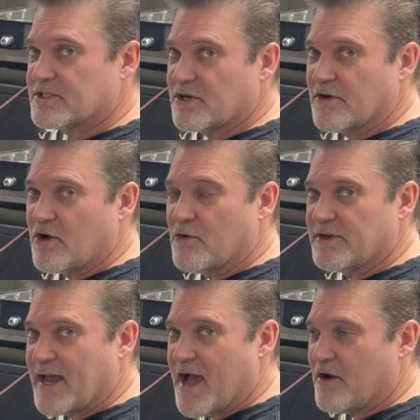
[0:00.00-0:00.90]
start going
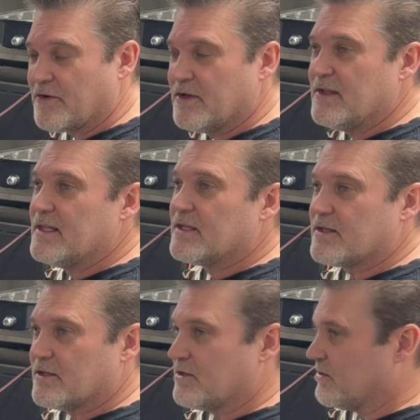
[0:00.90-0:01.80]
down,
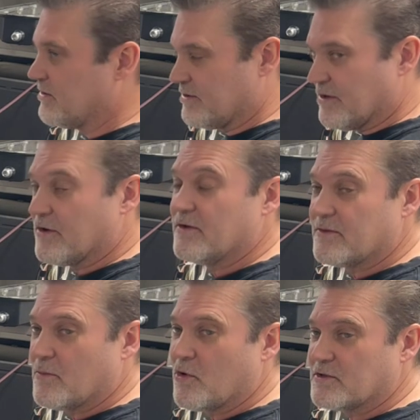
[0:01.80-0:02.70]

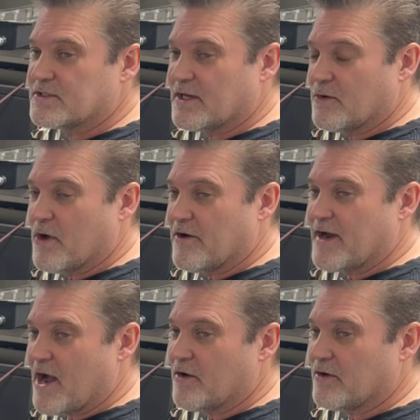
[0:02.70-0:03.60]
motor's wearing
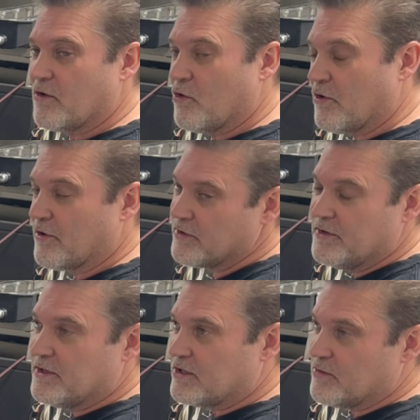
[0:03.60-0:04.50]
out, or
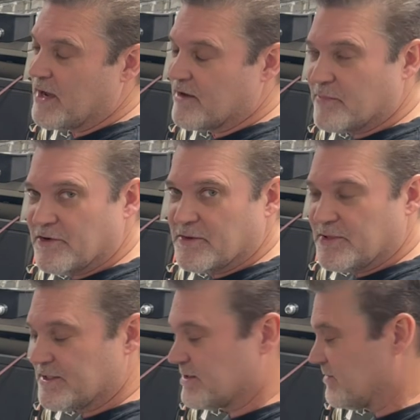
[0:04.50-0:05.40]
you may have burned a
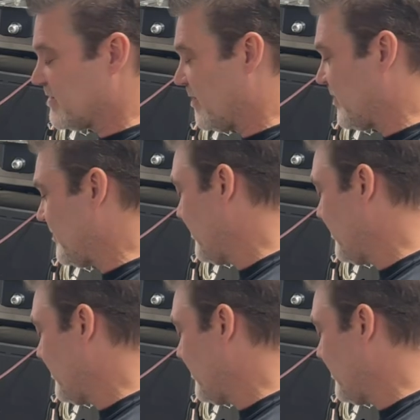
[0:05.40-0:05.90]
piston or something.